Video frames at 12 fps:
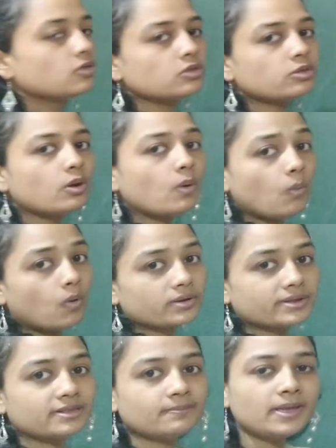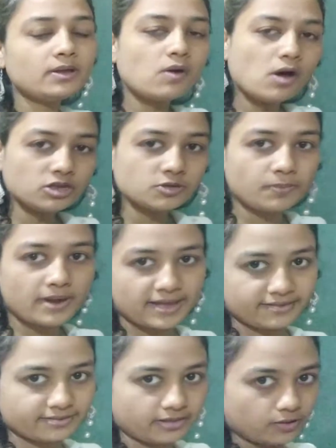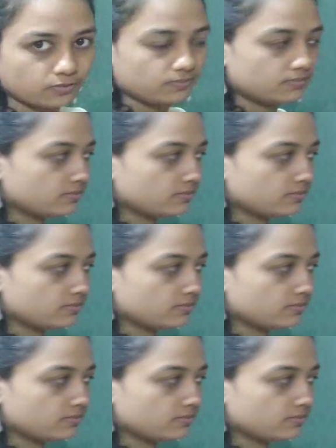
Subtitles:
So what is my cost price now?